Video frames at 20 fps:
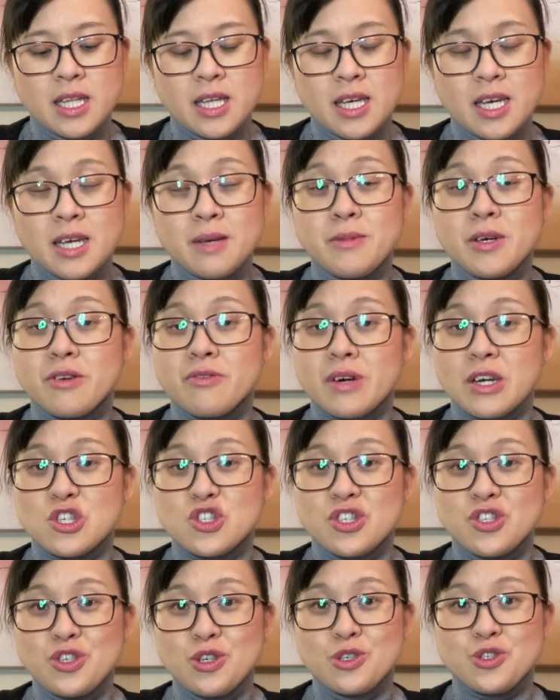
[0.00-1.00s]

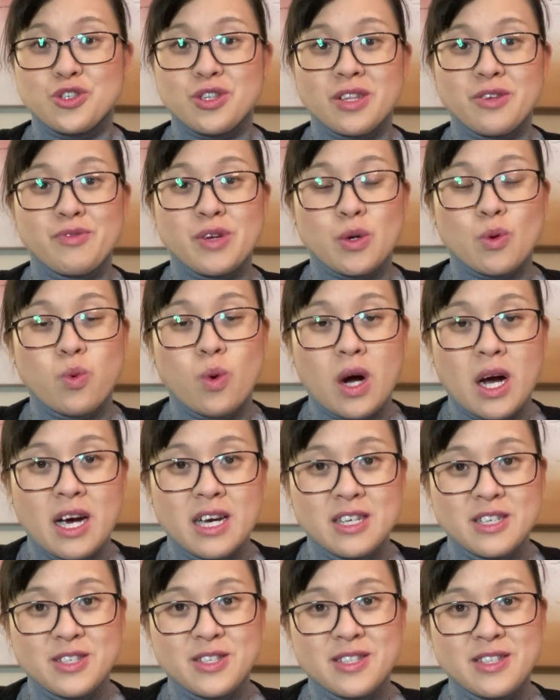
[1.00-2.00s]
immigration usually
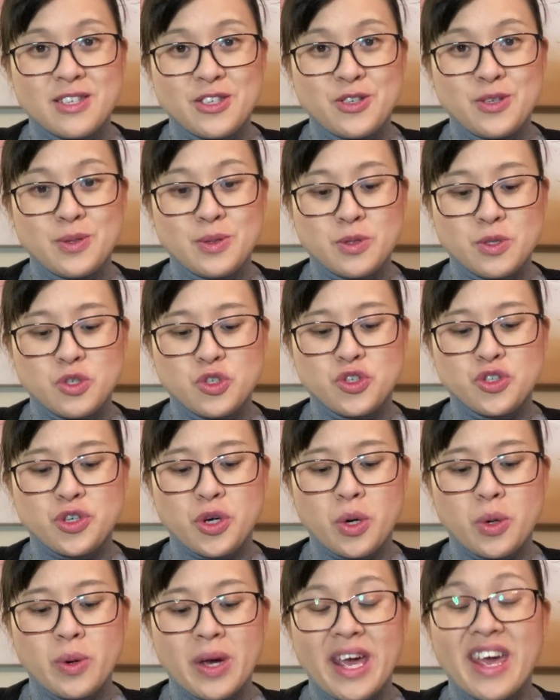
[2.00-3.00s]
requires you to
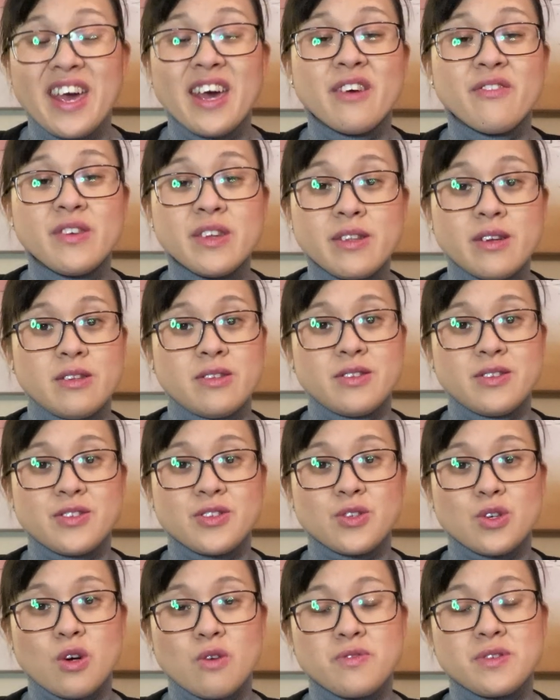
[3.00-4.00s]
show evidence of